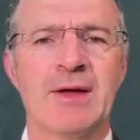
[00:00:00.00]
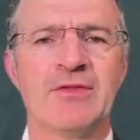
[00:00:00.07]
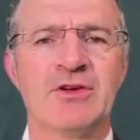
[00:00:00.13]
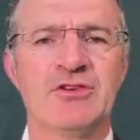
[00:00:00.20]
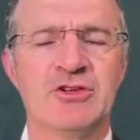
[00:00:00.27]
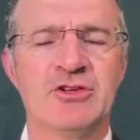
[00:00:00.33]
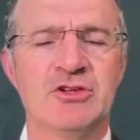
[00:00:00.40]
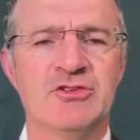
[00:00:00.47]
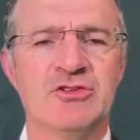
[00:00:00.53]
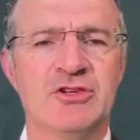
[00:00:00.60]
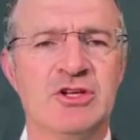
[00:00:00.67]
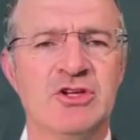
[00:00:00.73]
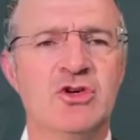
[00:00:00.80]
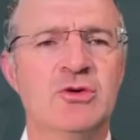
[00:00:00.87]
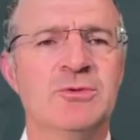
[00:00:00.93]
These are using
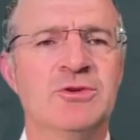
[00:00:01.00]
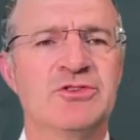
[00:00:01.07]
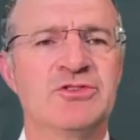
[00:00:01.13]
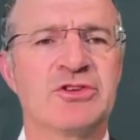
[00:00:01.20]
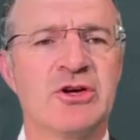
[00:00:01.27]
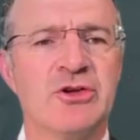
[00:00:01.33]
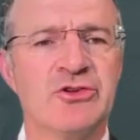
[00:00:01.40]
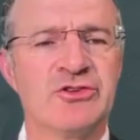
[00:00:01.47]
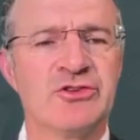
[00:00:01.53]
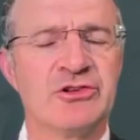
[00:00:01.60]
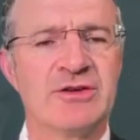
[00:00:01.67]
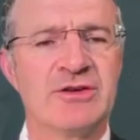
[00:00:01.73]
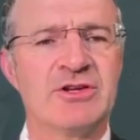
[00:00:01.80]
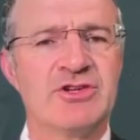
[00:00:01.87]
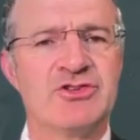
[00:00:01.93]
human cells as
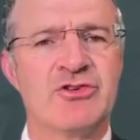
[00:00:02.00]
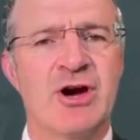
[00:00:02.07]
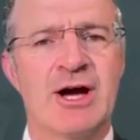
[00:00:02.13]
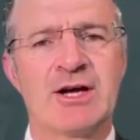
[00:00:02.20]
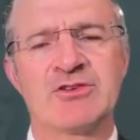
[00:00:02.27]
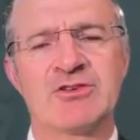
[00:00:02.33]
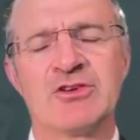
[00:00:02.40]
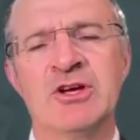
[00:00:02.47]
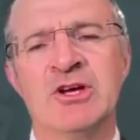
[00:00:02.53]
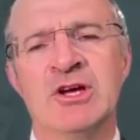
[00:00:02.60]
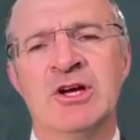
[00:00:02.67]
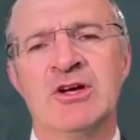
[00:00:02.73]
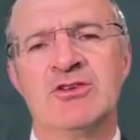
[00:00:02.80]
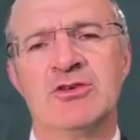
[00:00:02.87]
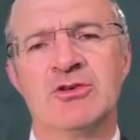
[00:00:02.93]
living drugs
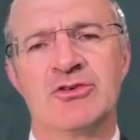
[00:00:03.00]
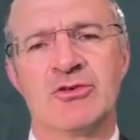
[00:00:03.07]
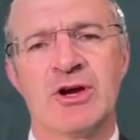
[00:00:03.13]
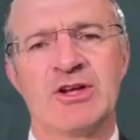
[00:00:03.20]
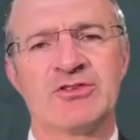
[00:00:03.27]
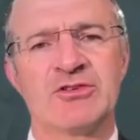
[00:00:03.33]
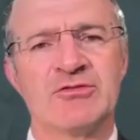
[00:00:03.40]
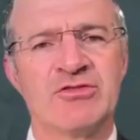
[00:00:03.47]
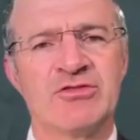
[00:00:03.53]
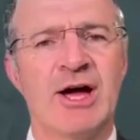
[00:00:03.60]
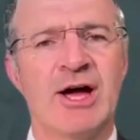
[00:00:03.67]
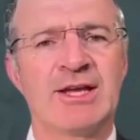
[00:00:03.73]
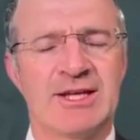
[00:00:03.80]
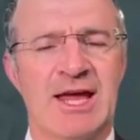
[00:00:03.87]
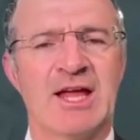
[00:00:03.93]
to address and
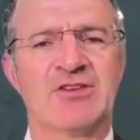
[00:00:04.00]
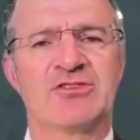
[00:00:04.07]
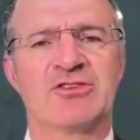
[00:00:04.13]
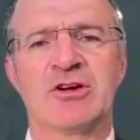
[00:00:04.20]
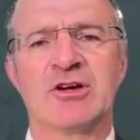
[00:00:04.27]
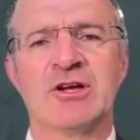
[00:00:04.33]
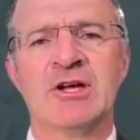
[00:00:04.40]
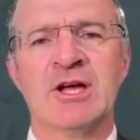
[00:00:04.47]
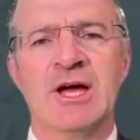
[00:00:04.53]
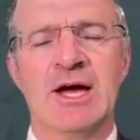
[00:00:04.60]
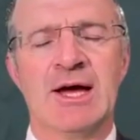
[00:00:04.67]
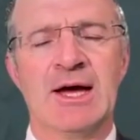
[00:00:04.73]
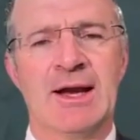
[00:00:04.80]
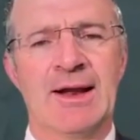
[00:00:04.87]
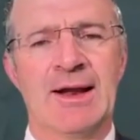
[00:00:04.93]
fight cancer
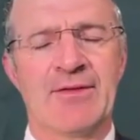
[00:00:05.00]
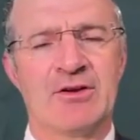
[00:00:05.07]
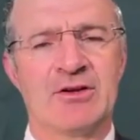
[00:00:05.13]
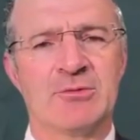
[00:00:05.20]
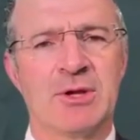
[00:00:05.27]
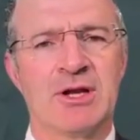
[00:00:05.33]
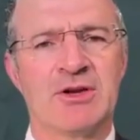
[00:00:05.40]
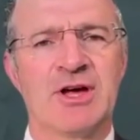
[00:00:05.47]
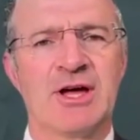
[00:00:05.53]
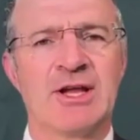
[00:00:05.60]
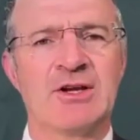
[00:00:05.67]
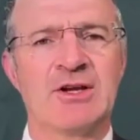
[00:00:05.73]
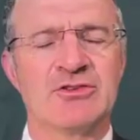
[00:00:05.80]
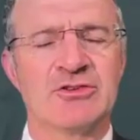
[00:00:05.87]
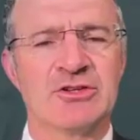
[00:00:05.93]
and other
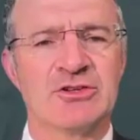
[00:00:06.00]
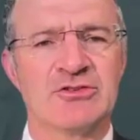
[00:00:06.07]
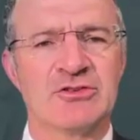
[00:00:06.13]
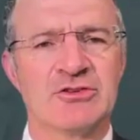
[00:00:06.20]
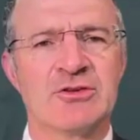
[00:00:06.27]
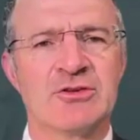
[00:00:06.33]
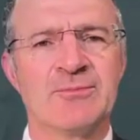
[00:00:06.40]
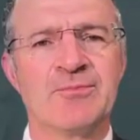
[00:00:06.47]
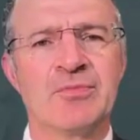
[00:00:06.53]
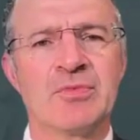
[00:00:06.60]
debilitating diseases.